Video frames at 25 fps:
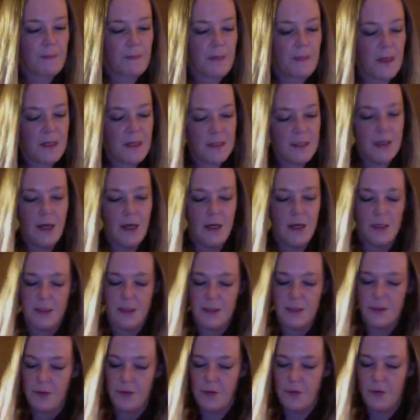it's
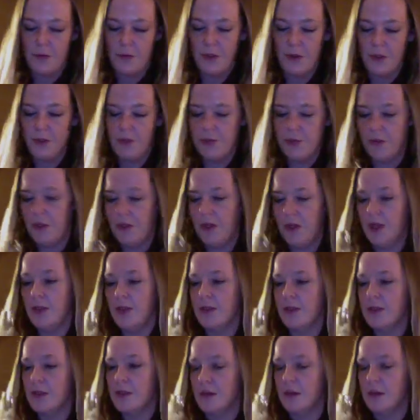nice overall. It's really nice.